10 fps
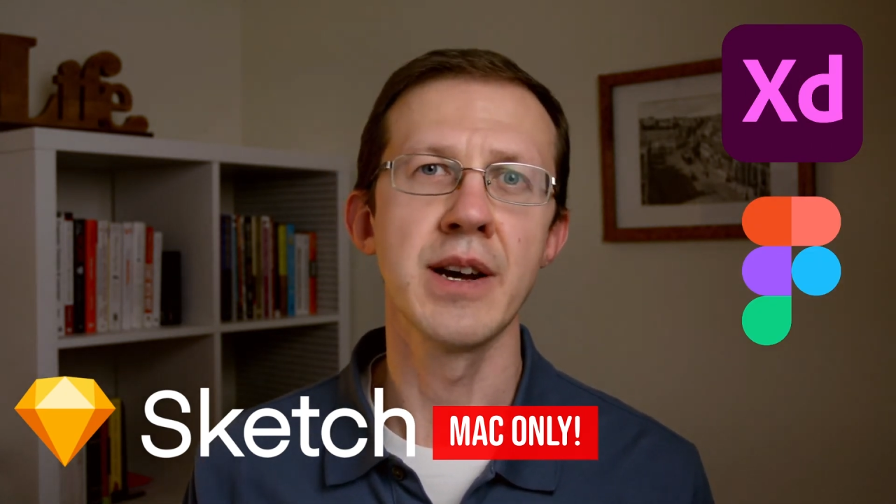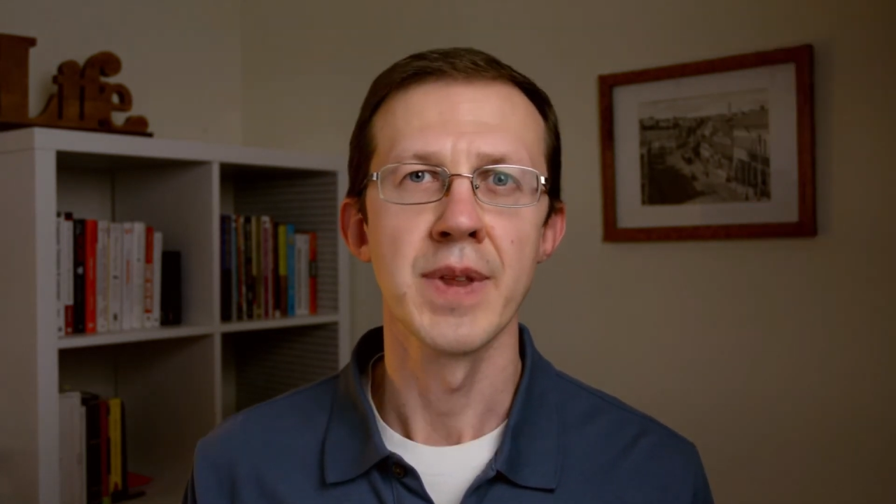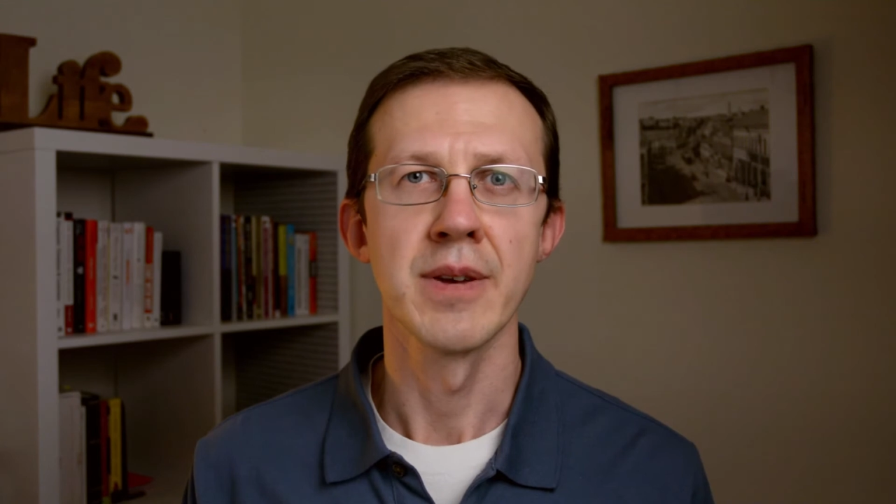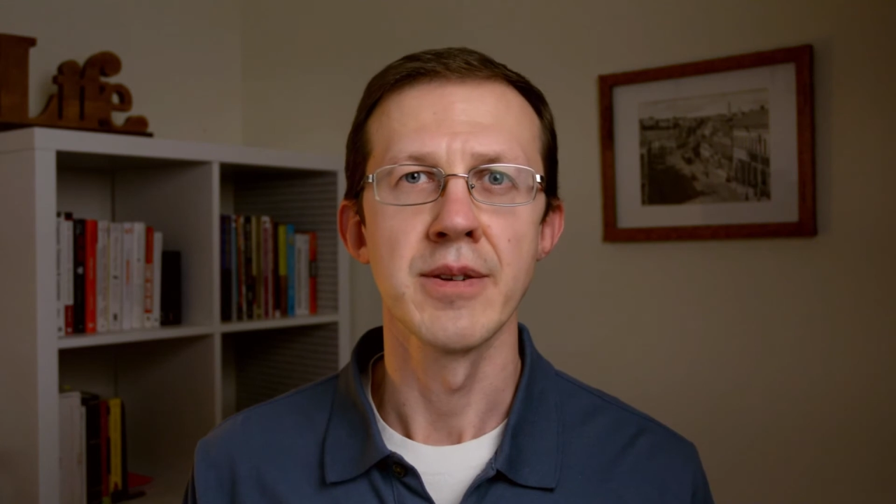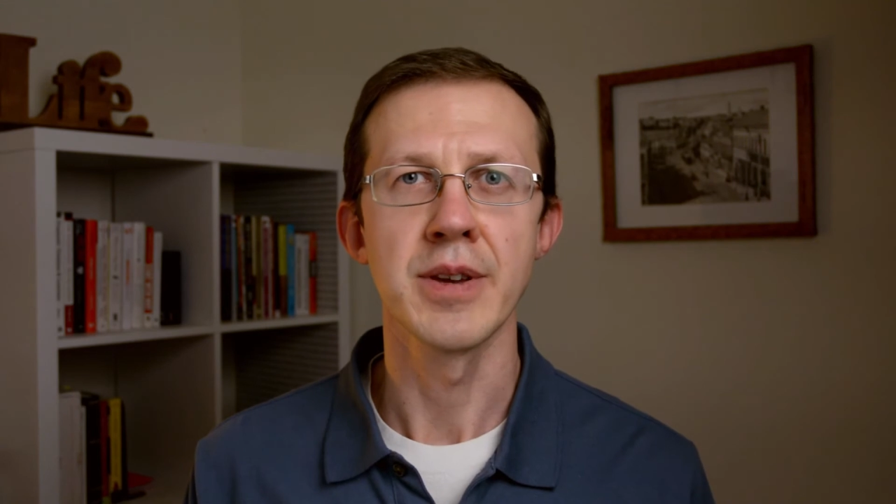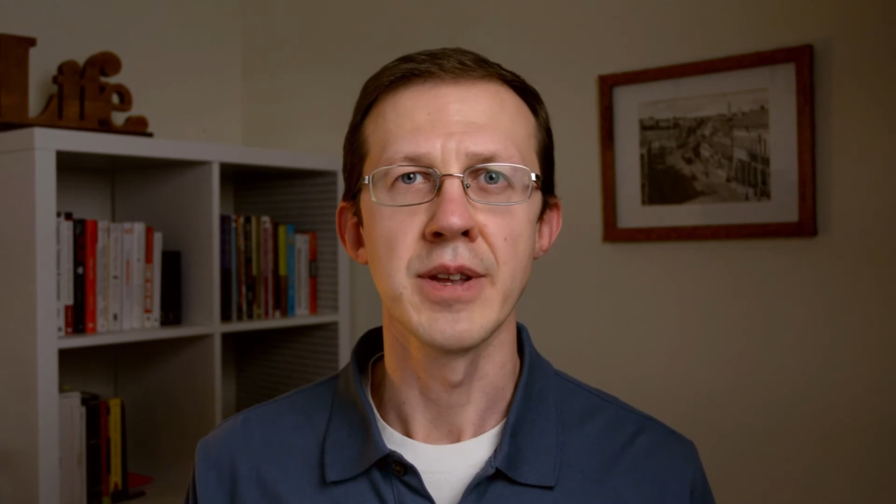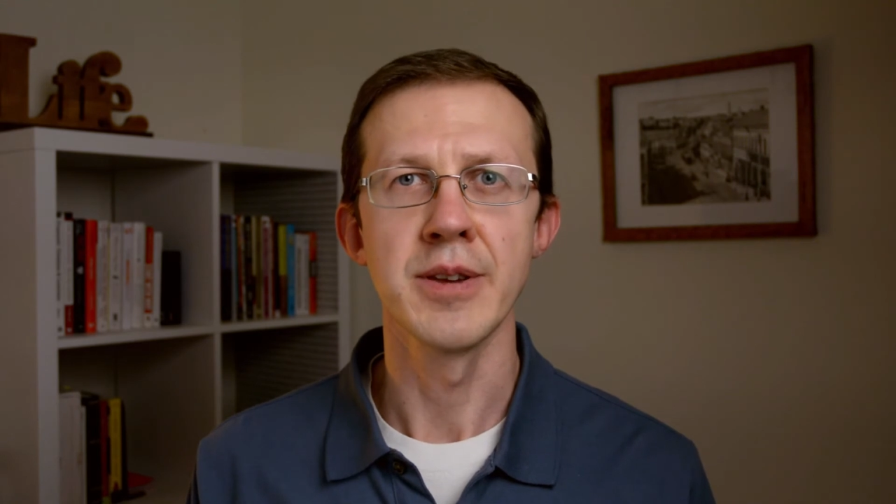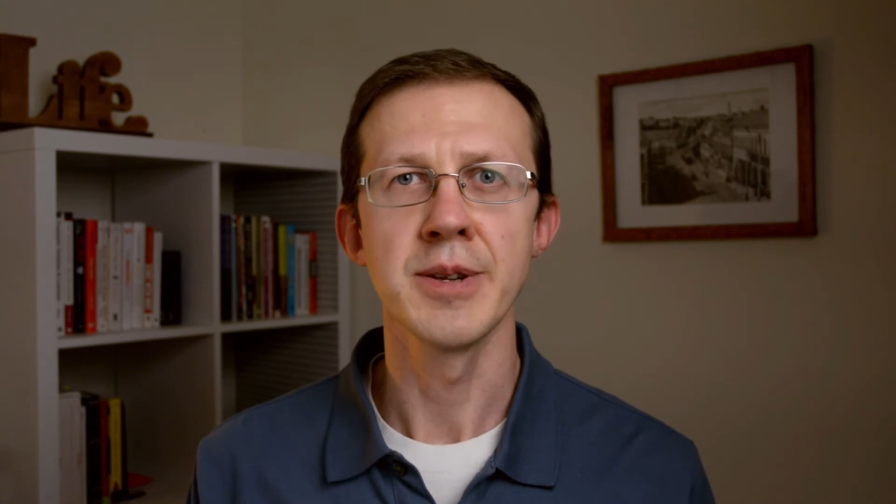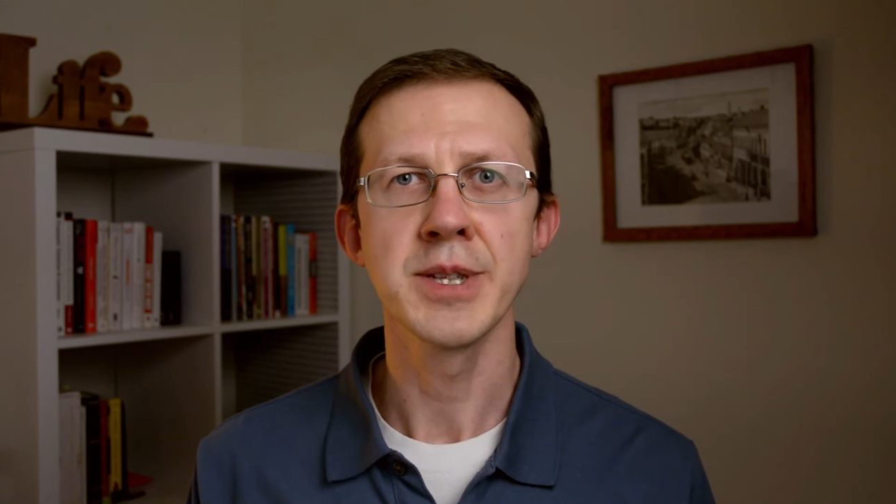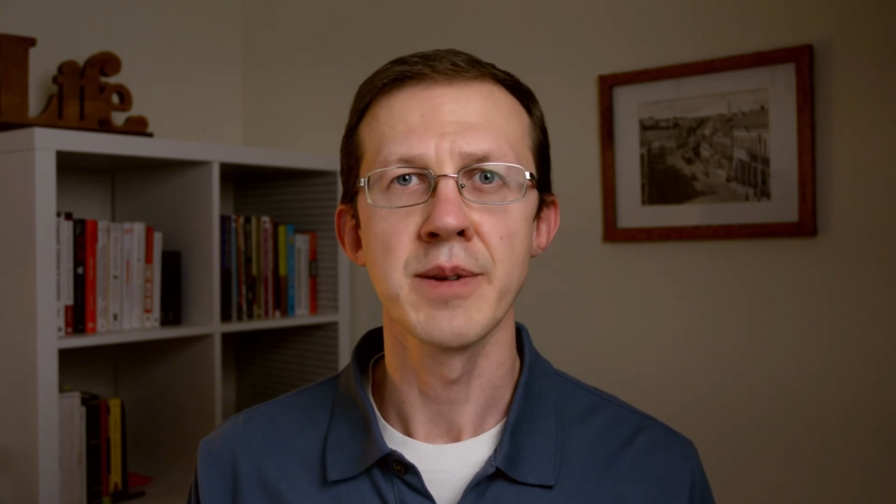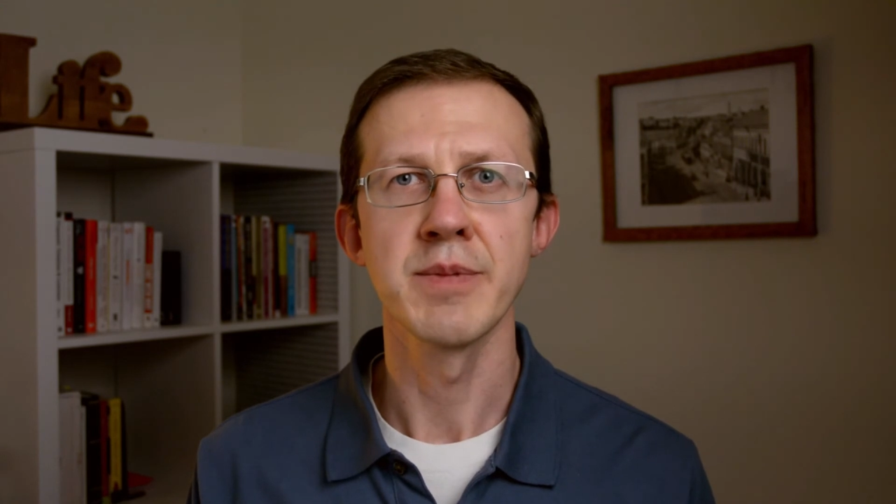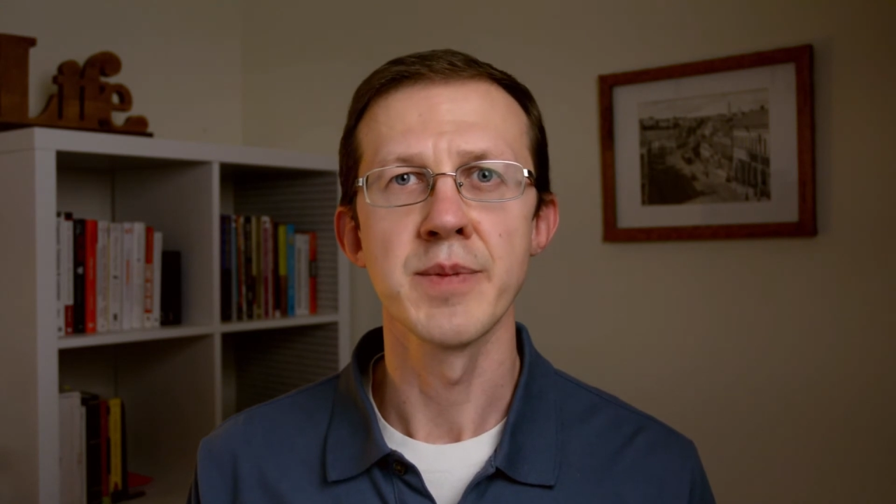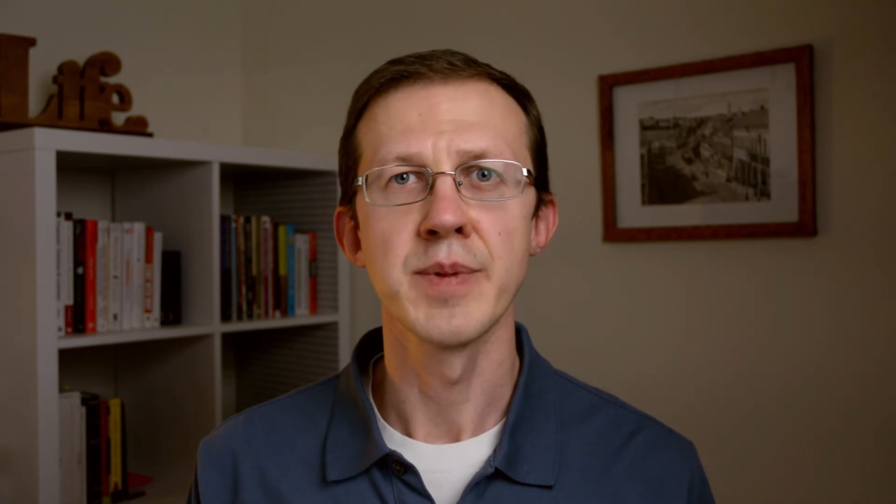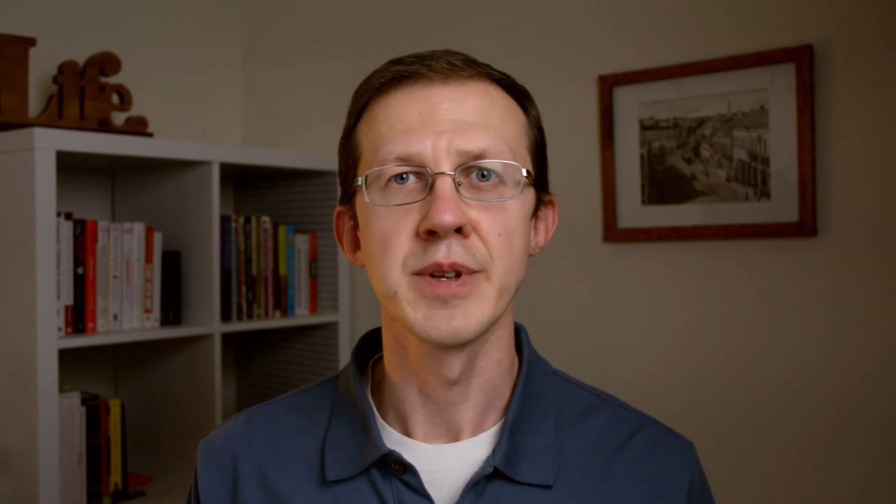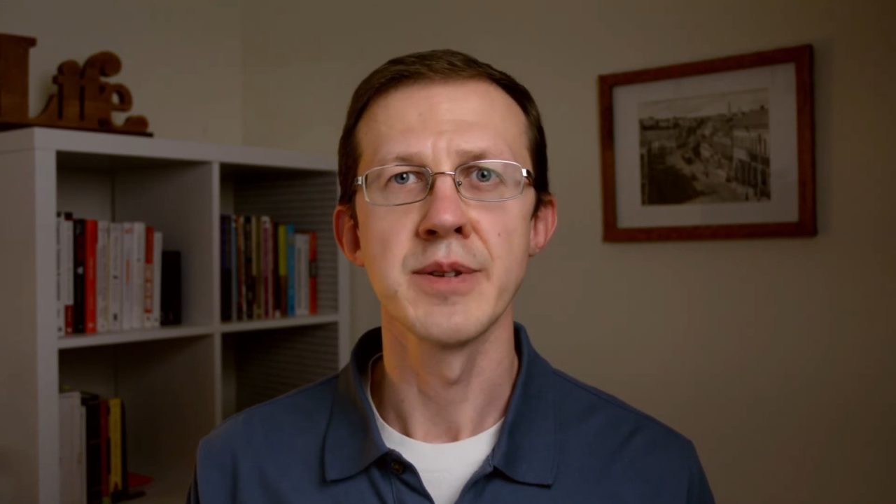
You can use them to produce